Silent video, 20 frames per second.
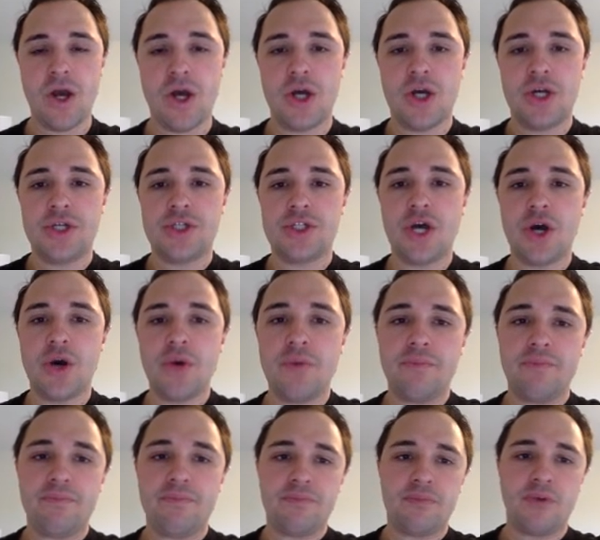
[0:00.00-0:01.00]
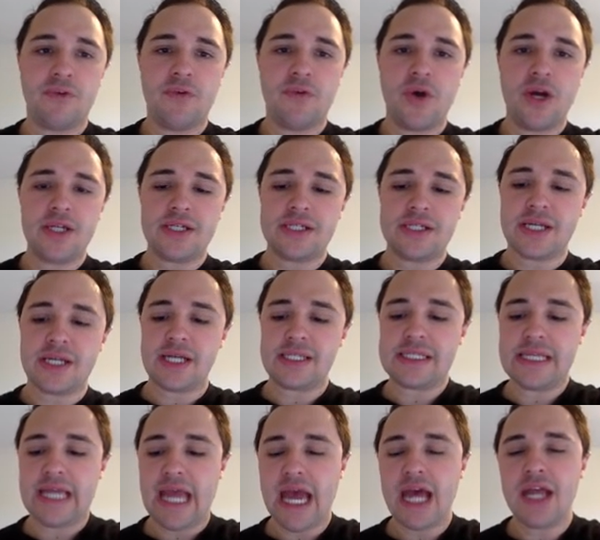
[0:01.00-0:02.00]
So, before I discuss
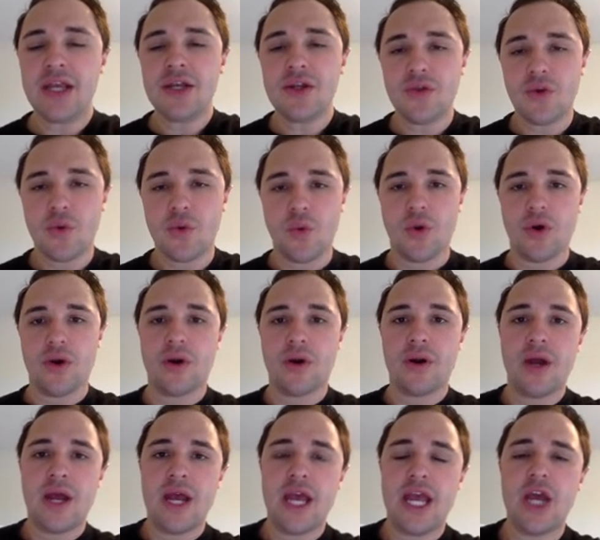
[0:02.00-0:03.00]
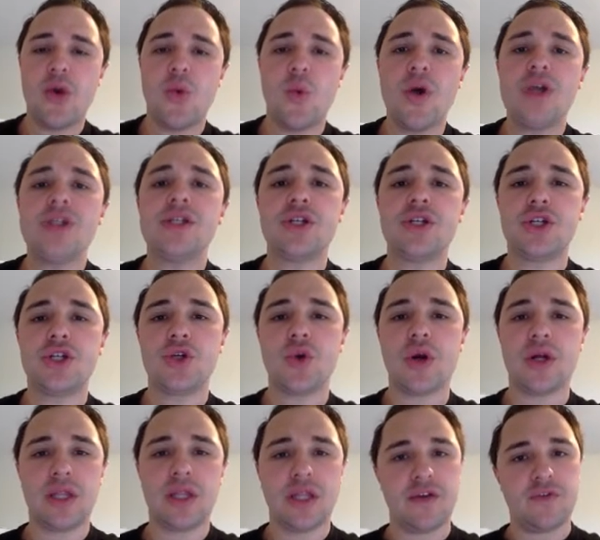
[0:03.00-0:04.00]
the end of the war, it was a
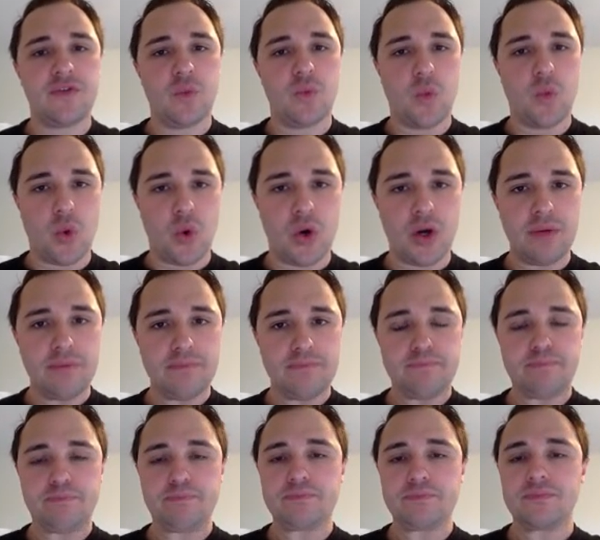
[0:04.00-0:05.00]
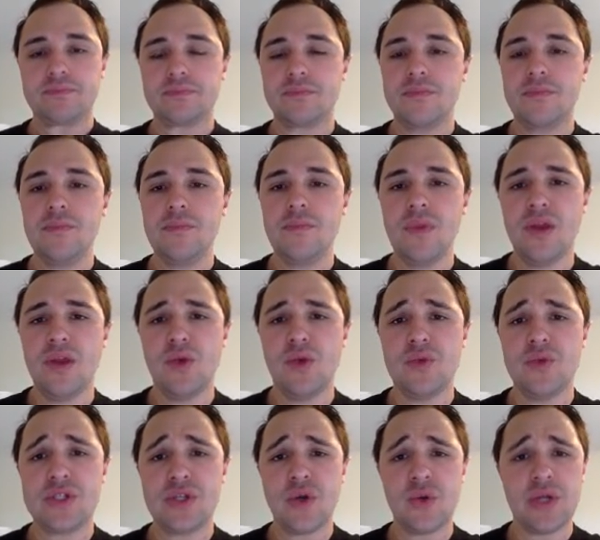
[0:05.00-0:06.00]
short lived war. It
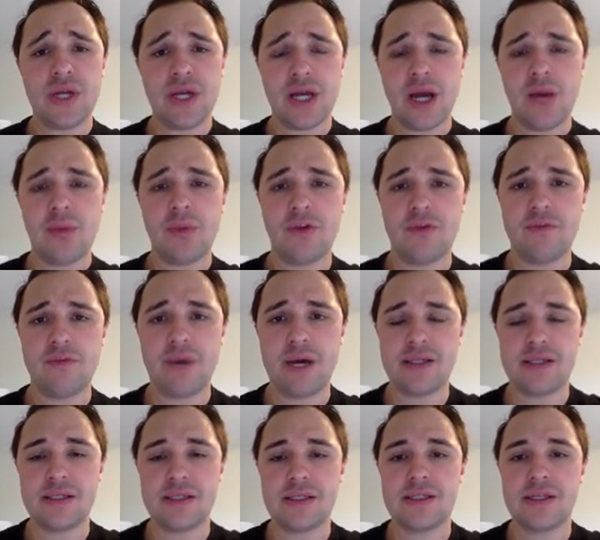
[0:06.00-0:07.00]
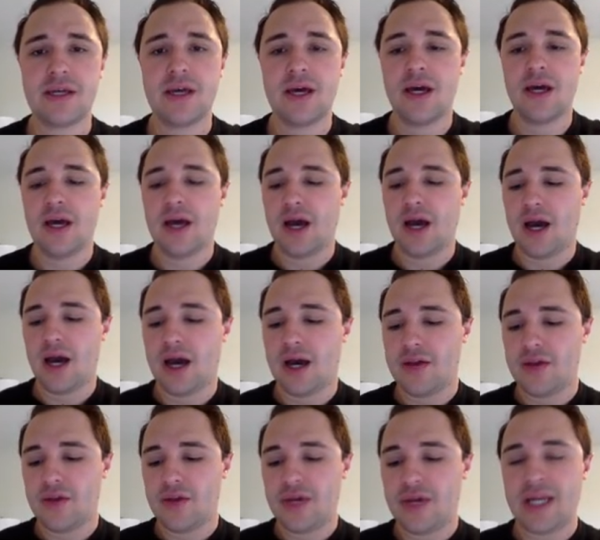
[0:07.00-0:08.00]
was only a couple of months.
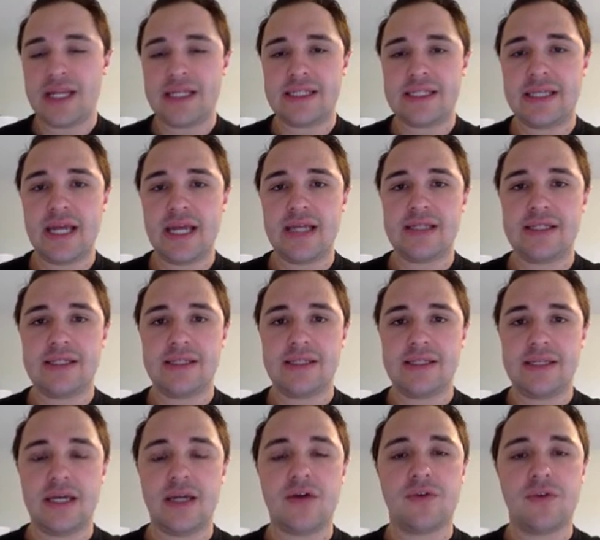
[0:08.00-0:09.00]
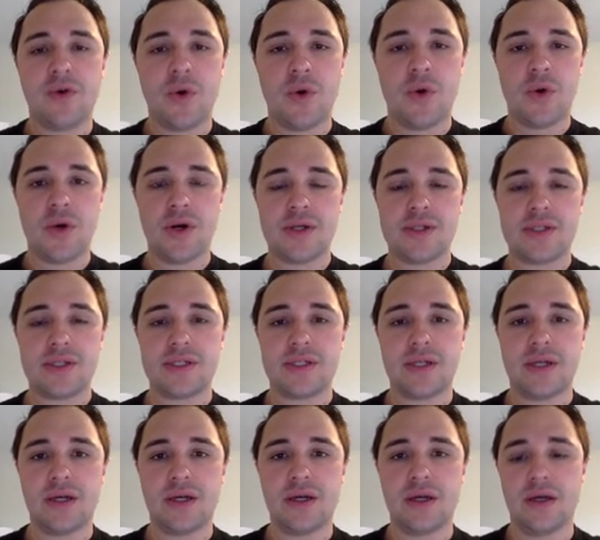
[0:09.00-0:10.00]
The United States did, of course,
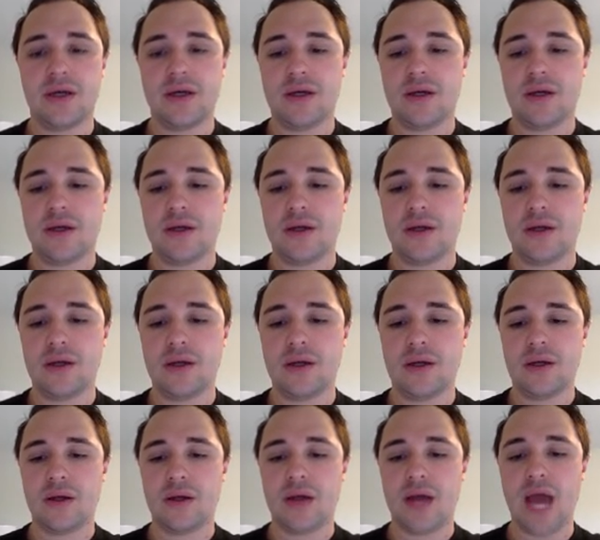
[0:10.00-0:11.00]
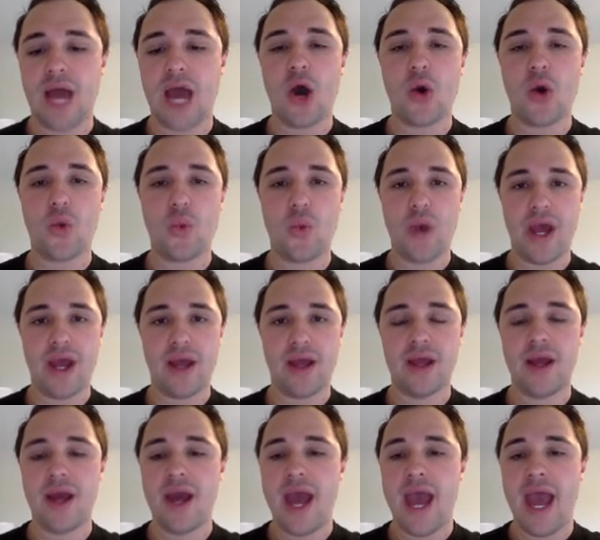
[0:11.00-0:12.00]

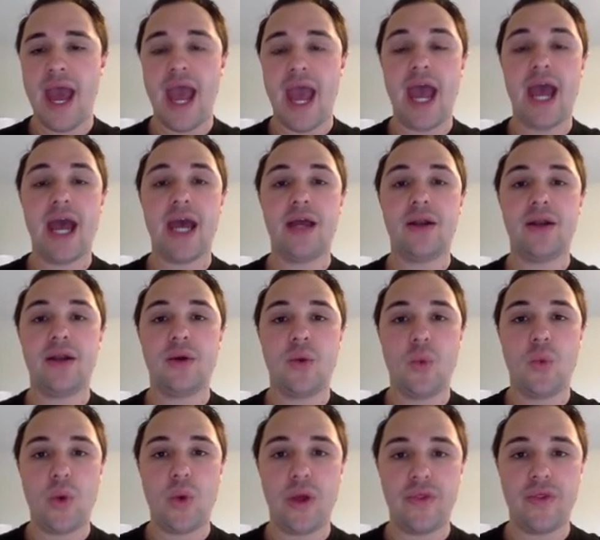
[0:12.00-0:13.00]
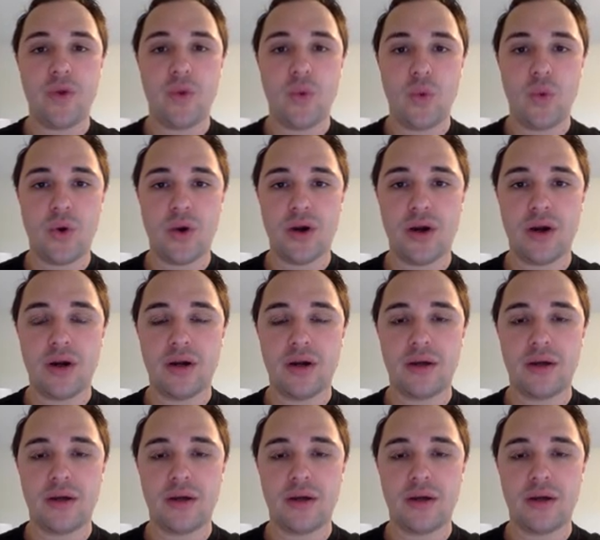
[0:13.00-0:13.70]
outweigh and win the war